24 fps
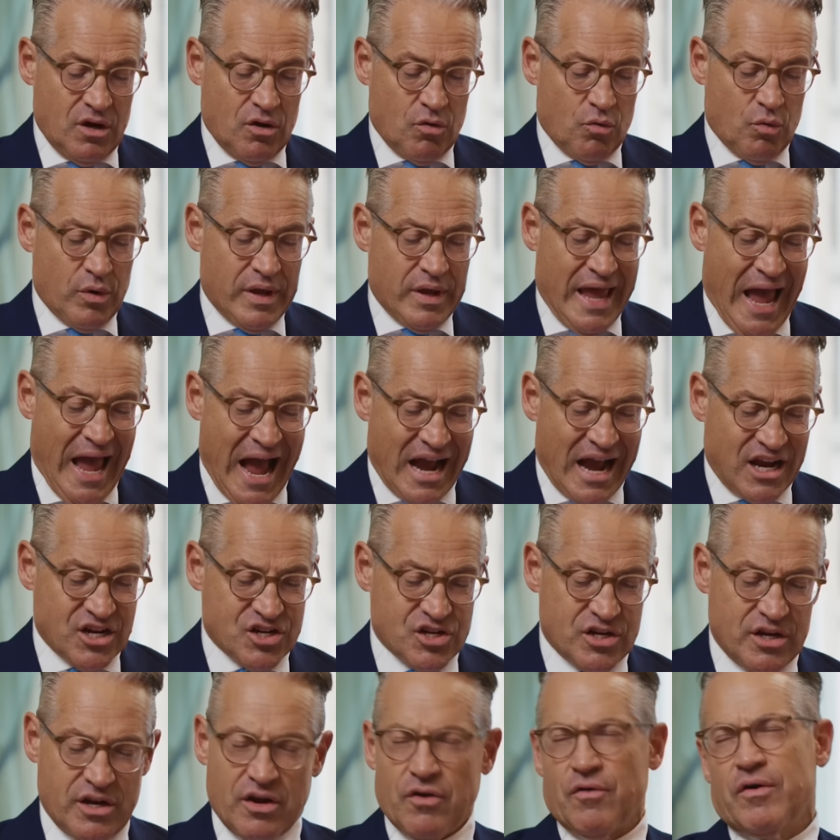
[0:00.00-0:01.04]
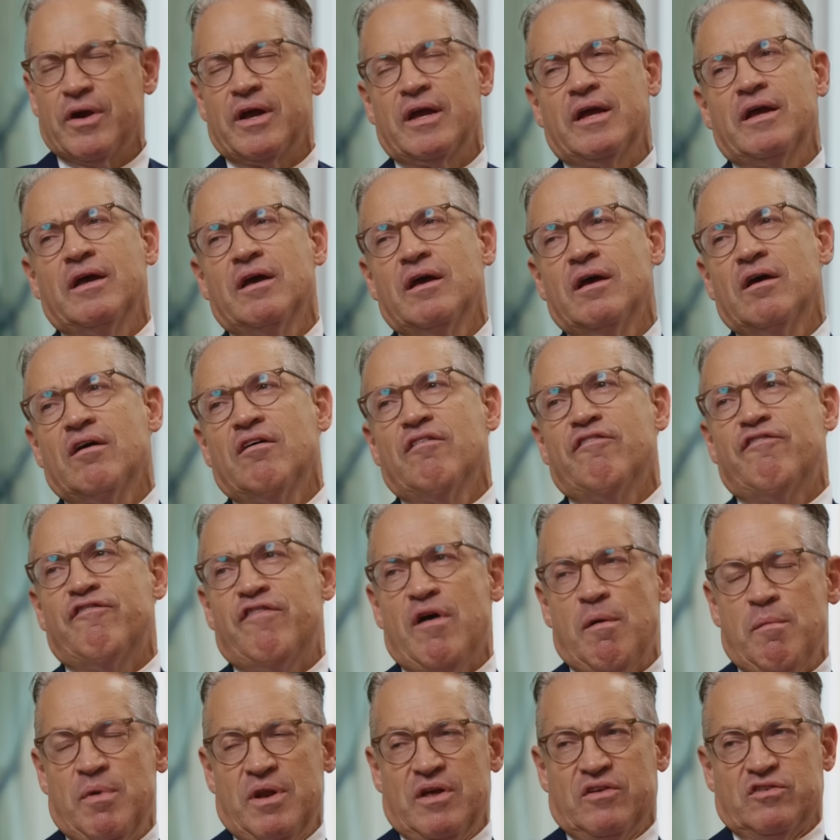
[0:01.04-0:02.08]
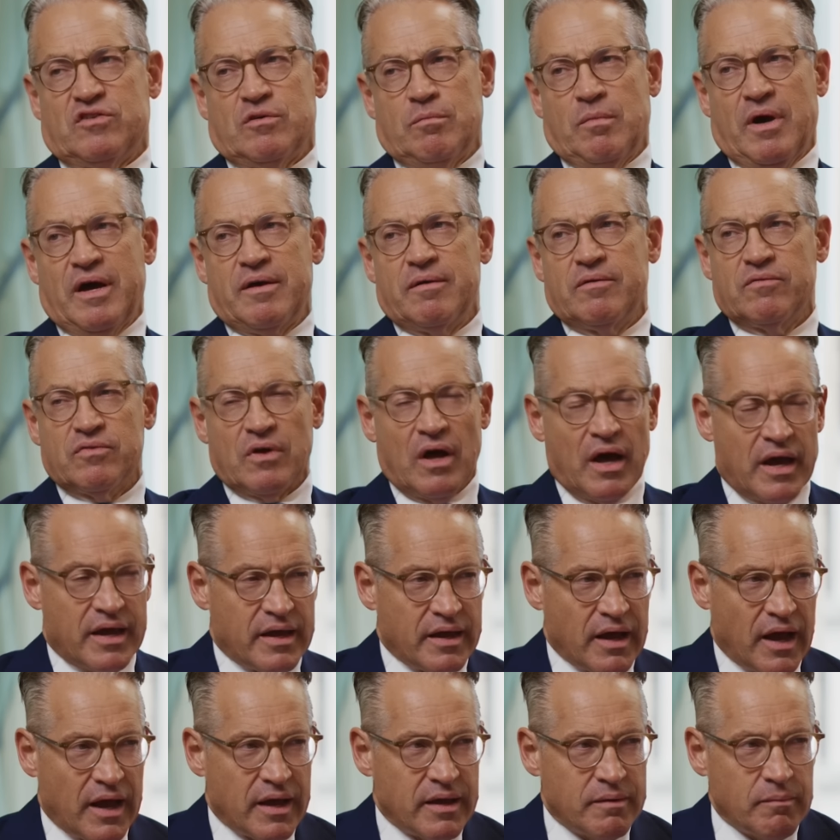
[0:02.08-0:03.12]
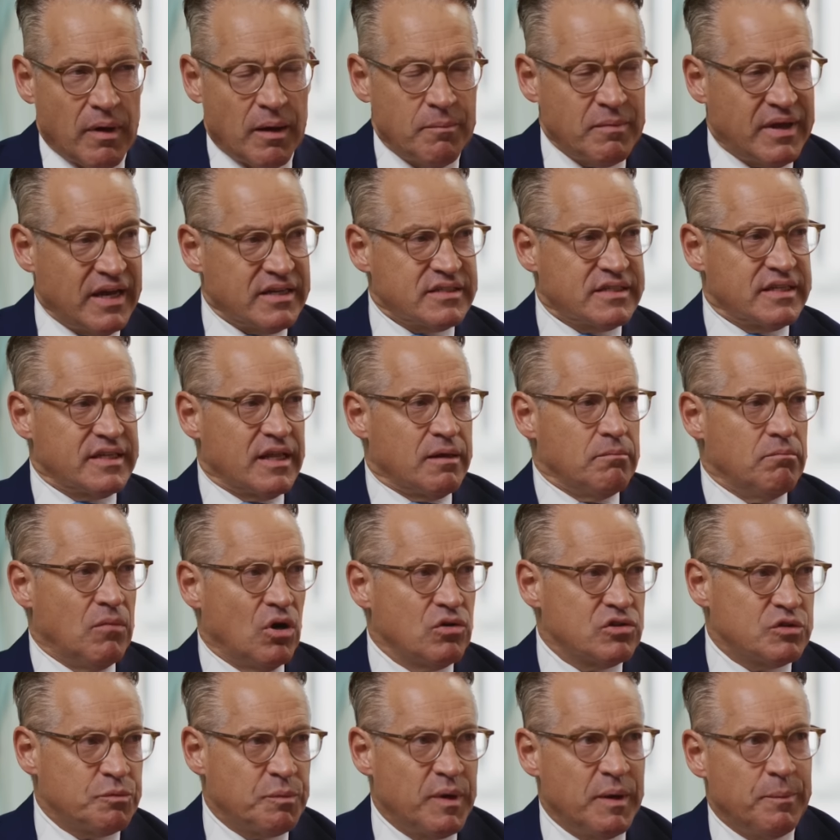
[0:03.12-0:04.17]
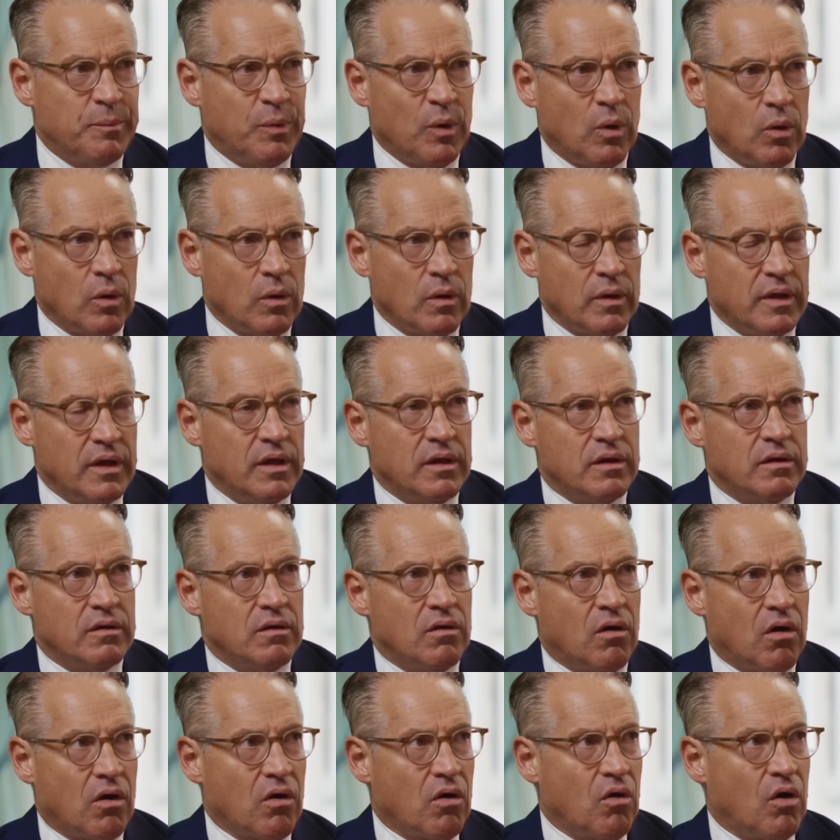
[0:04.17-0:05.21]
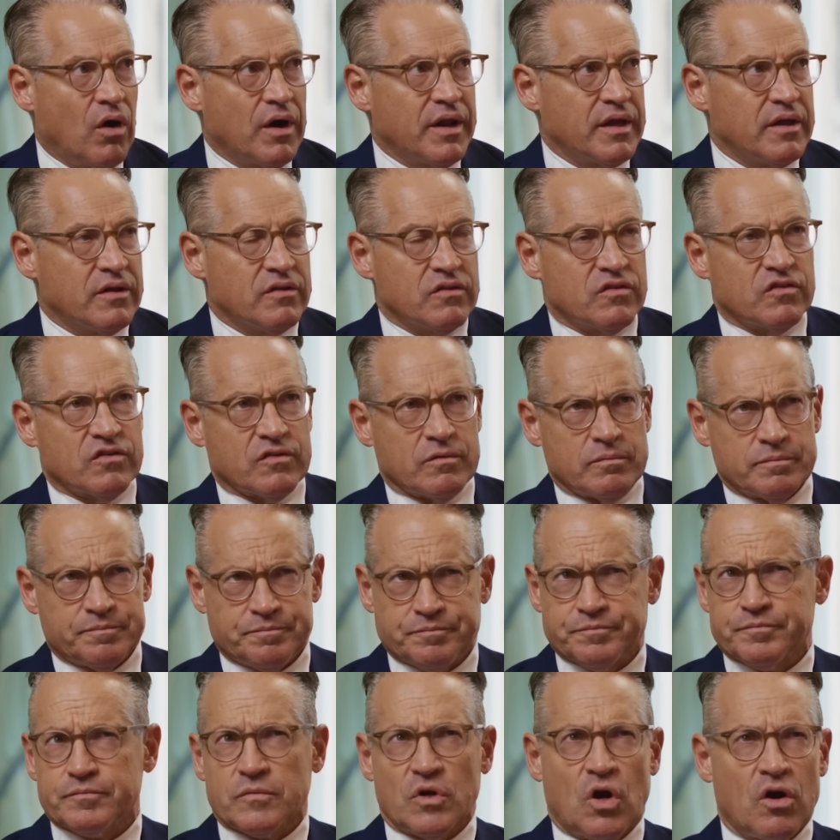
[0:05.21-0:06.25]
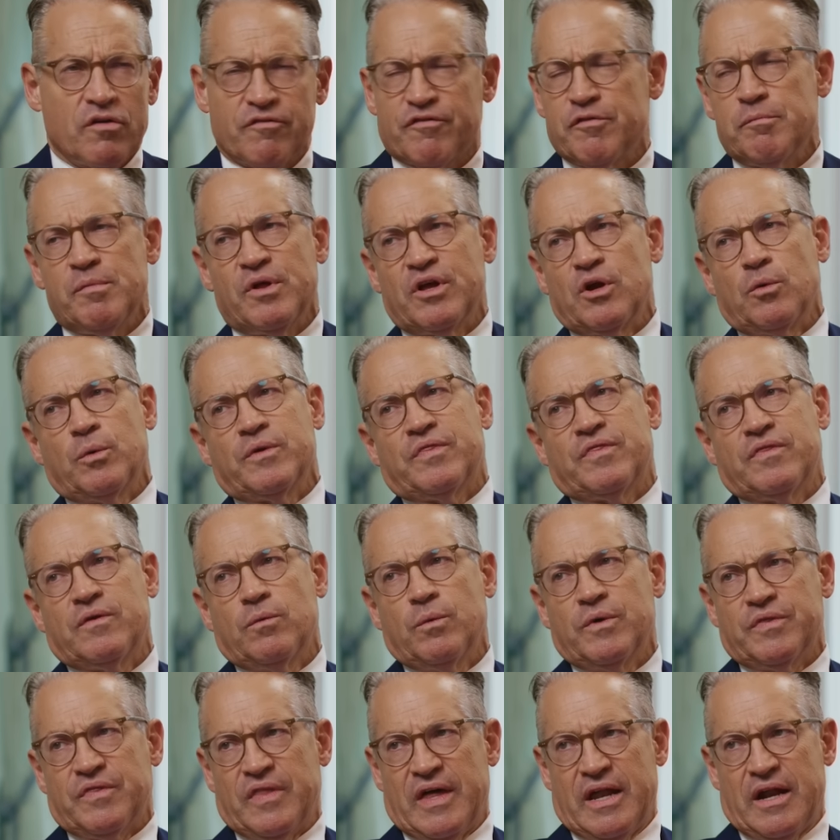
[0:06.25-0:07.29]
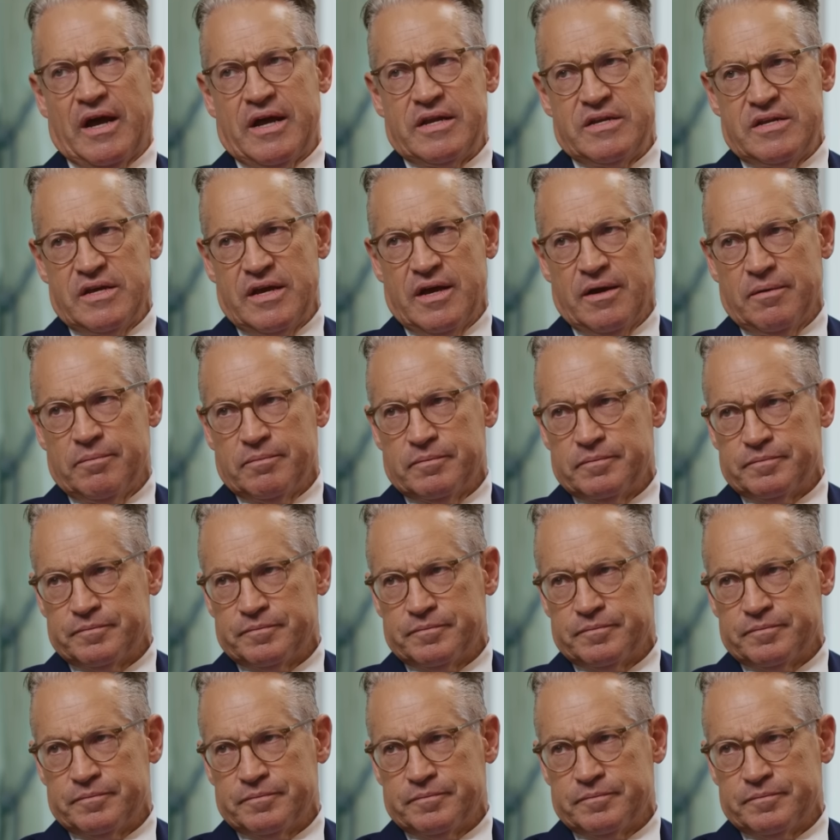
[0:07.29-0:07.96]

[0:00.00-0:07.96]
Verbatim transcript: reactionary feminism? I, I, I I'm guessing that most people in our audience aren't familiar with with that idea